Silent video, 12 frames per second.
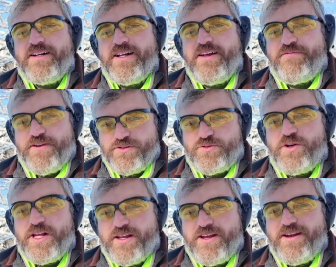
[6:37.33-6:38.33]
It feels
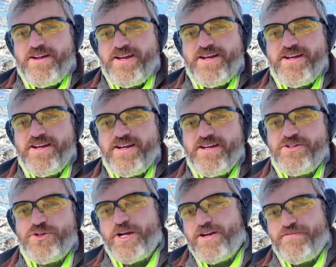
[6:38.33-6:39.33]
really good.
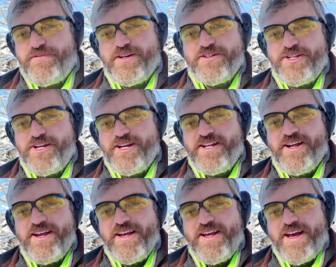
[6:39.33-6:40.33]
Trigger feels good.
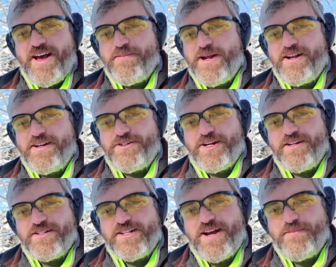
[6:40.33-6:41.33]
I'm not a
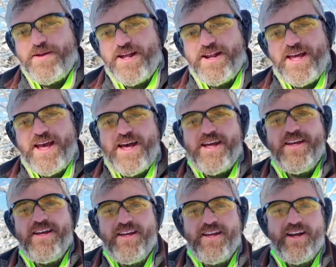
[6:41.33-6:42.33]
trigger snob kind of guy.
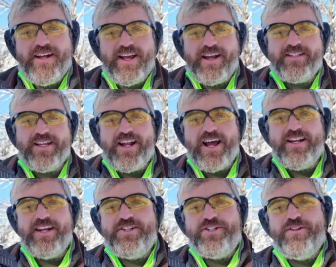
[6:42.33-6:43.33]
Like I said, I
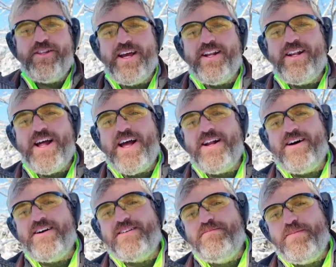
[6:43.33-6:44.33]
did shoot that
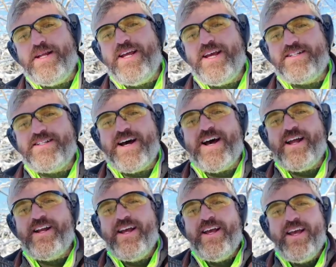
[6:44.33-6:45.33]
Nighthawk BDS
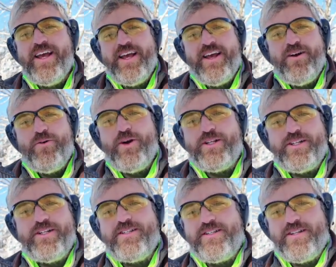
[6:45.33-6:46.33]
9, which
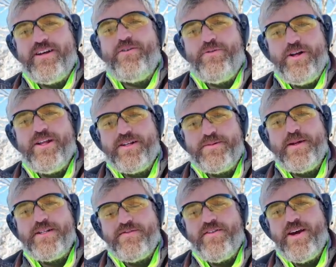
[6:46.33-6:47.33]
is a really
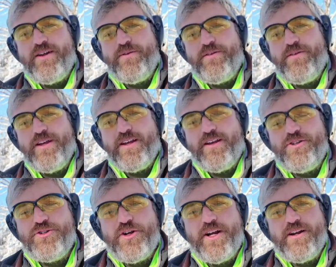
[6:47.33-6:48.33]
expensive gun with a really
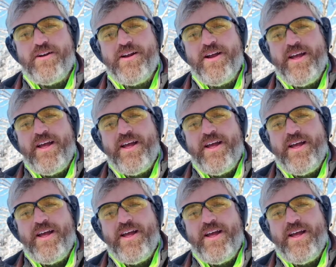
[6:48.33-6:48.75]
good trigger.